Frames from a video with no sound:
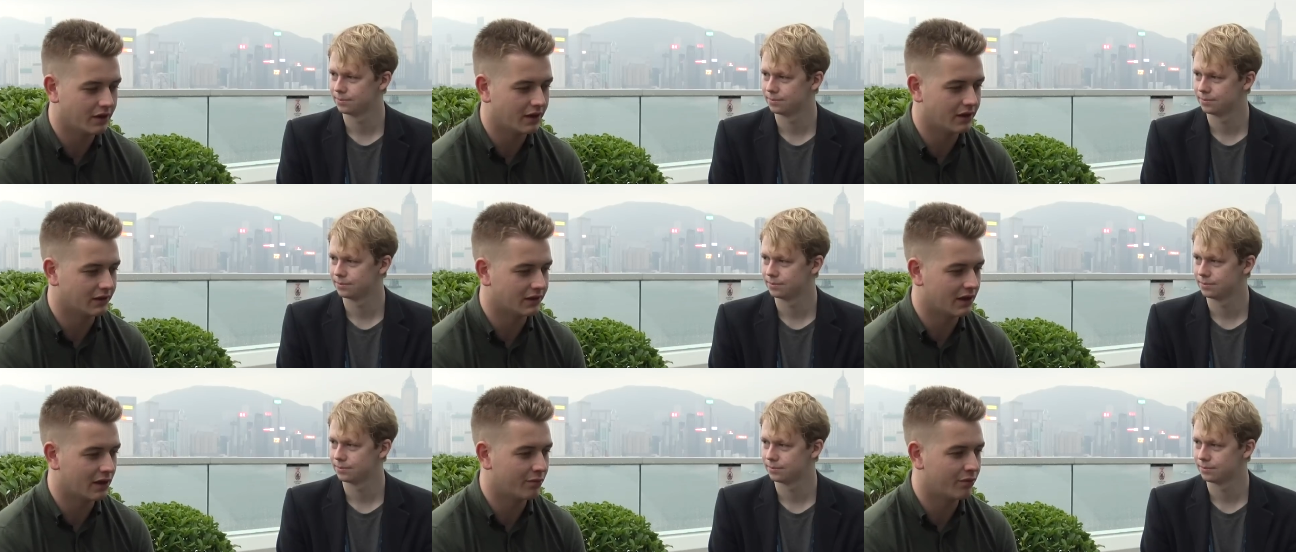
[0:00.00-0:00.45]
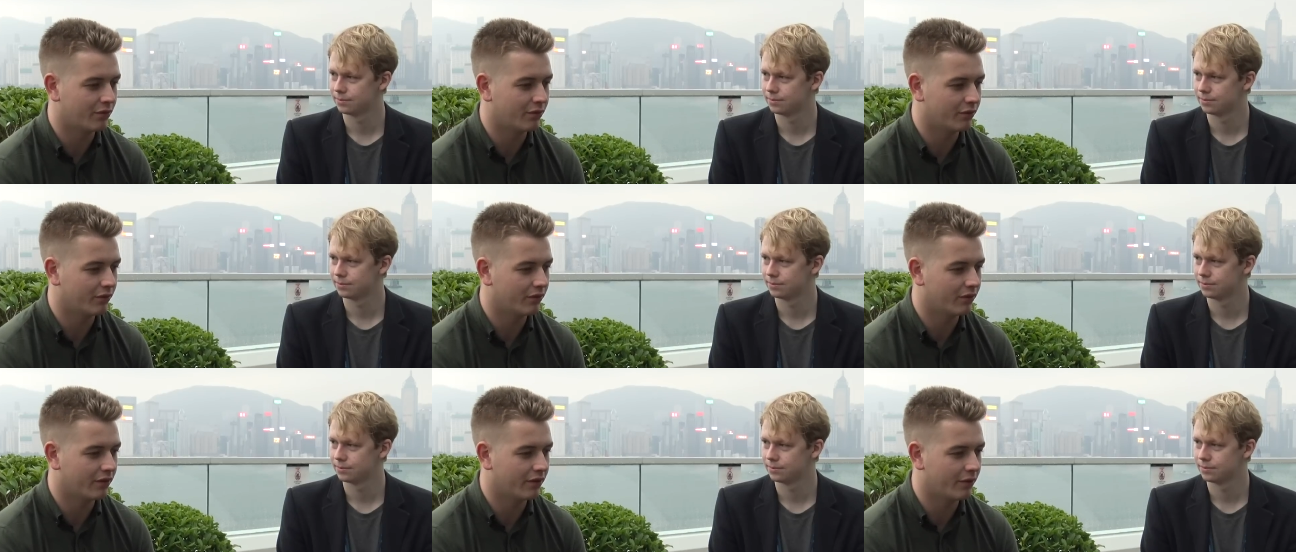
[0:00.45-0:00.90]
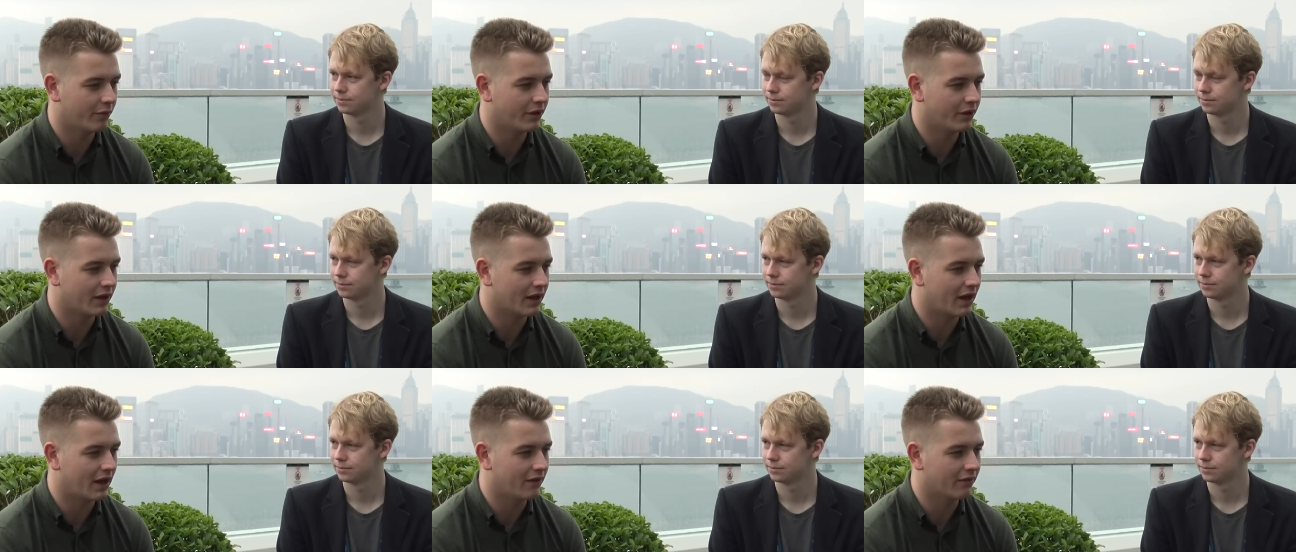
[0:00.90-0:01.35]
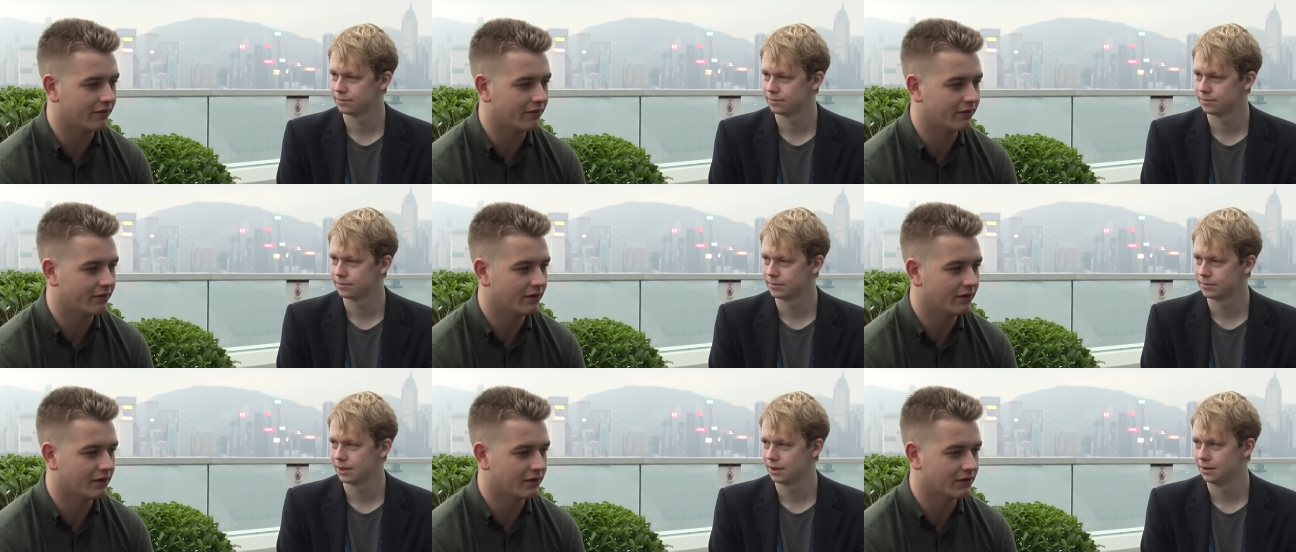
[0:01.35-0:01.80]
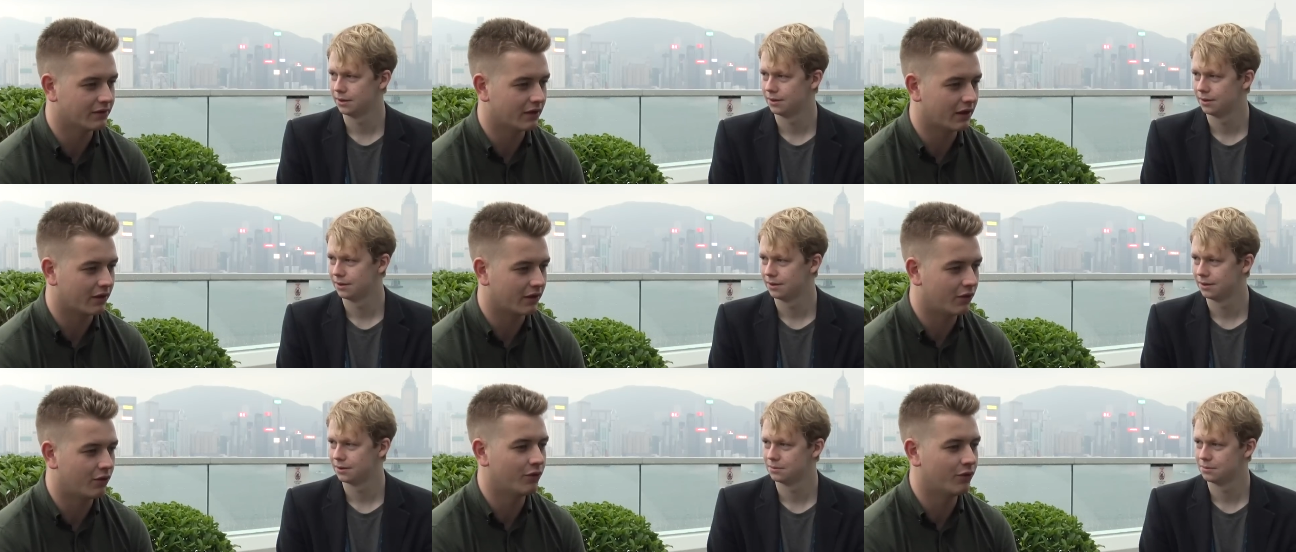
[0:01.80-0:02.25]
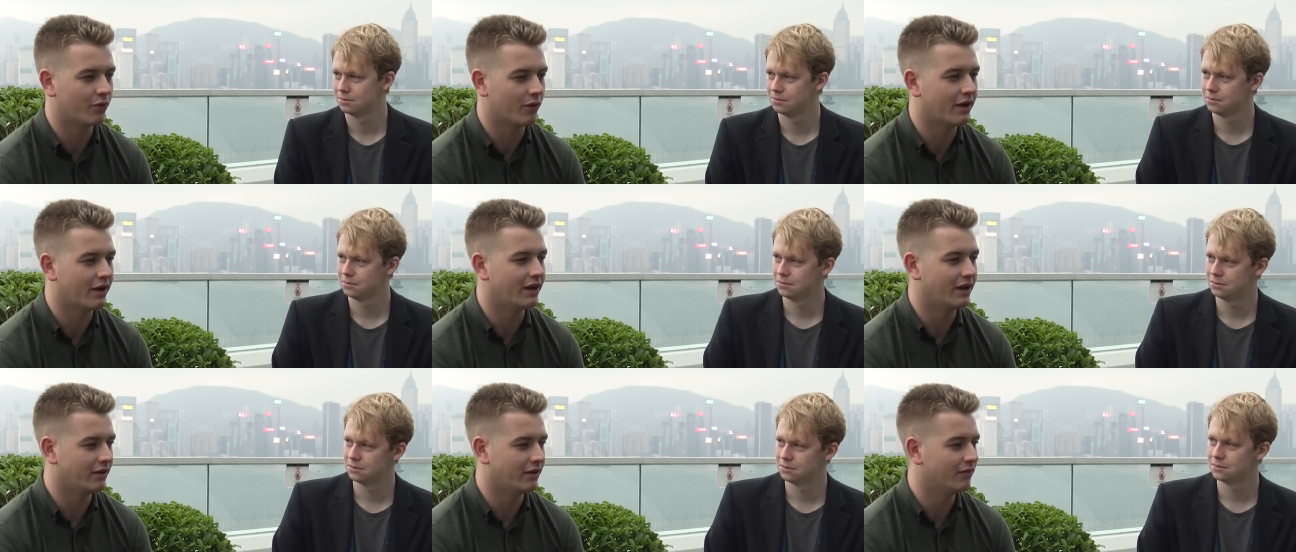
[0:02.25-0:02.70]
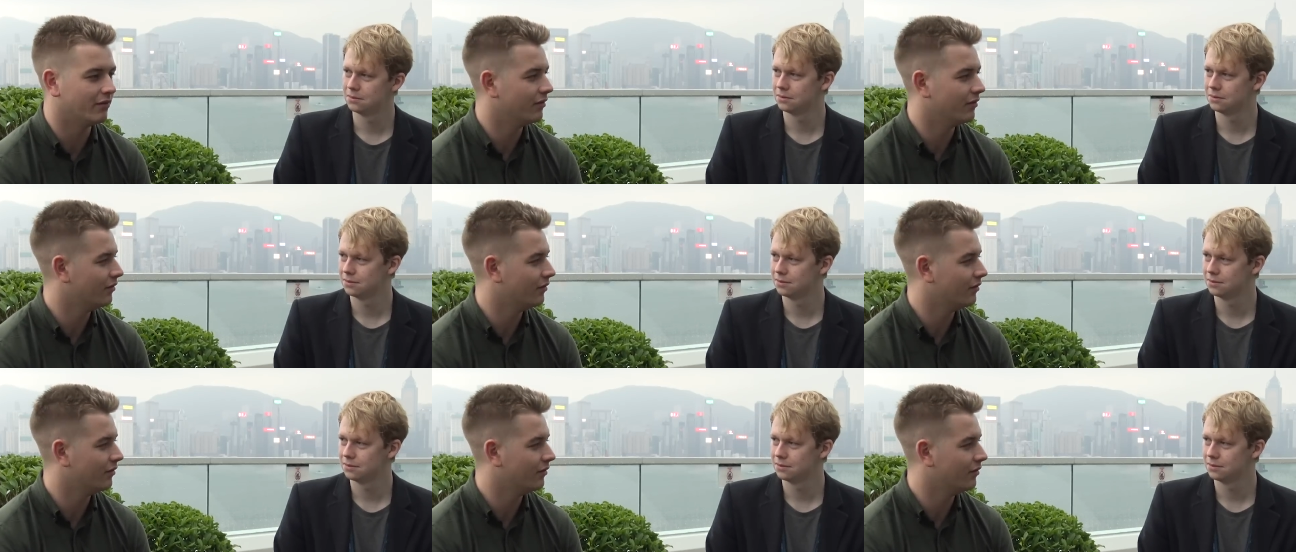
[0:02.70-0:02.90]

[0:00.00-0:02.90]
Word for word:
Speaker 1: the example that we gave, is like already...